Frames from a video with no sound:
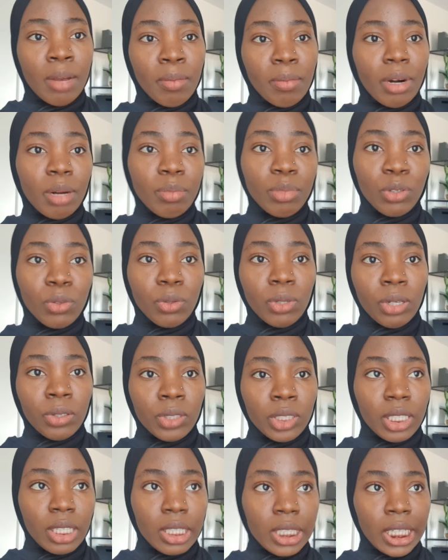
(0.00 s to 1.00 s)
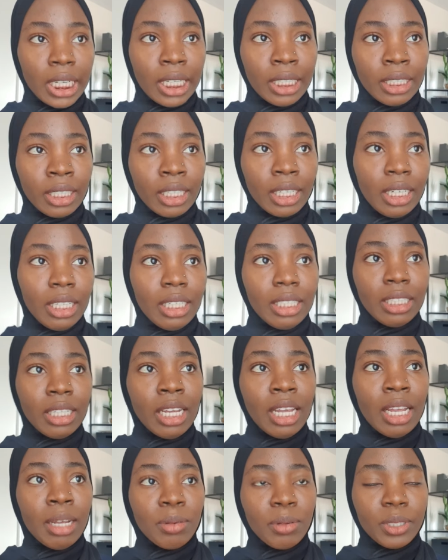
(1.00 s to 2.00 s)
probably go downstairs and clean,
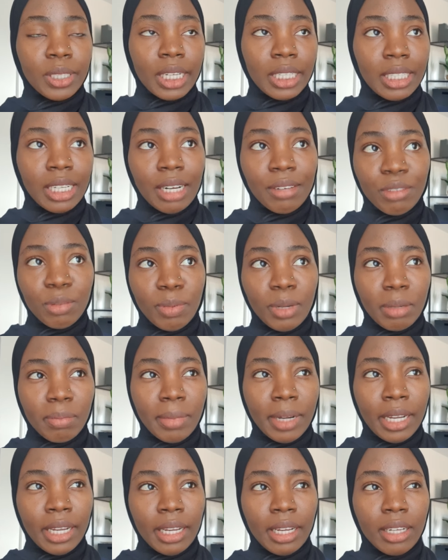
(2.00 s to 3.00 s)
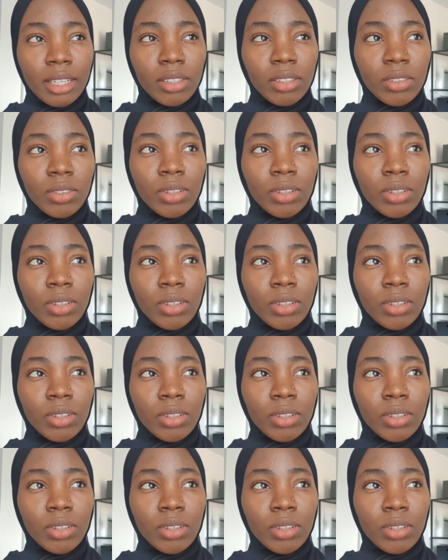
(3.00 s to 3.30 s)
because I still have to pack my,